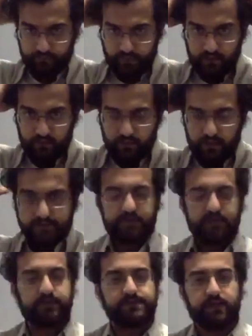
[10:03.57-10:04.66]
neural headset
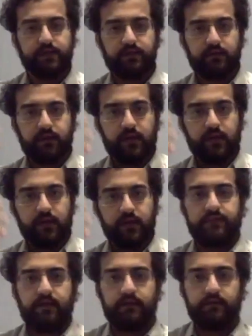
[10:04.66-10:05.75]
on his head, and
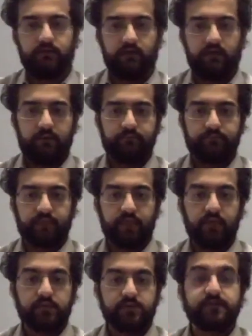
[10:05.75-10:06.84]
then he
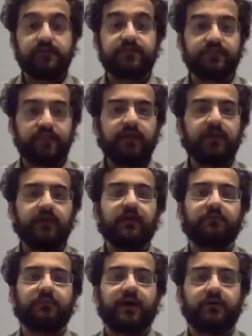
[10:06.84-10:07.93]
was thinking
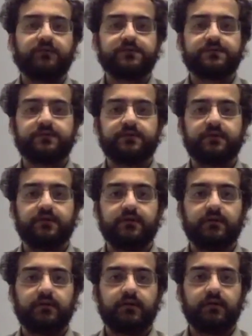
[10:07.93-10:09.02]
about
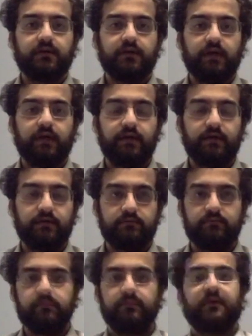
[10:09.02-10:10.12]
he,
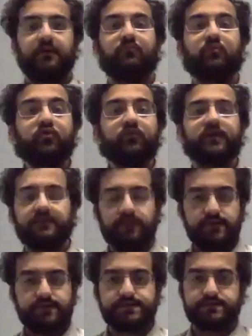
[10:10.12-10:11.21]
moving
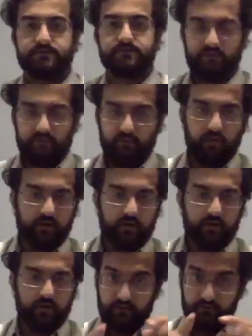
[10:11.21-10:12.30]
this
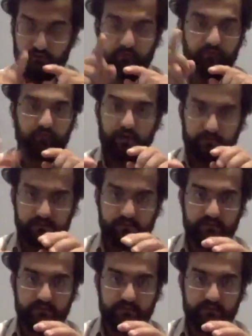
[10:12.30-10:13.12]
worm to front.